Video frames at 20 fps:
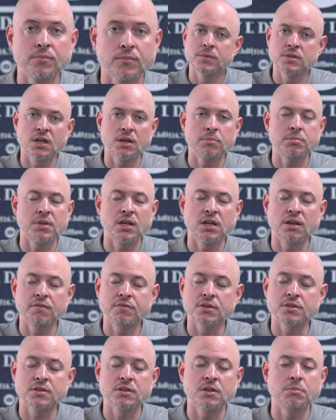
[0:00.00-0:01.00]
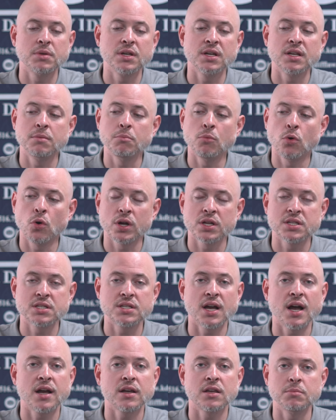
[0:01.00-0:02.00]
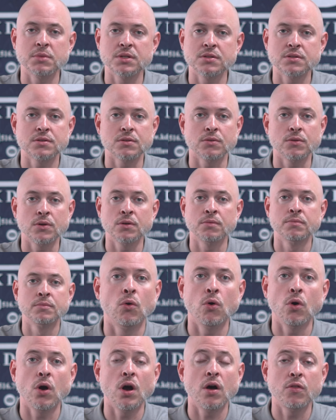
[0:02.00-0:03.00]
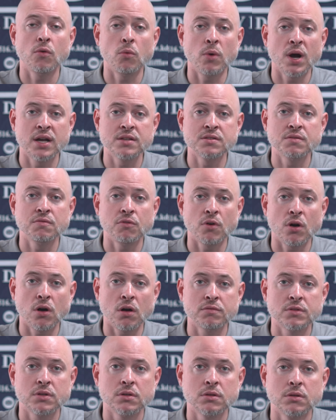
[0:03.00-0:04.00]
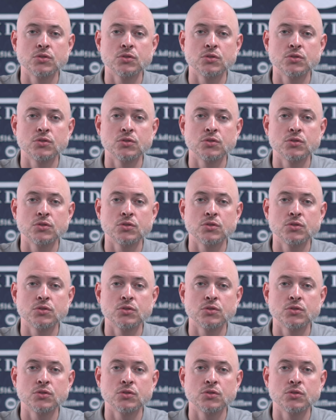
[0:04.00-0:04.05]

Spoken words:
Same thing if there's going to be any mortgage documents or otherwise involved.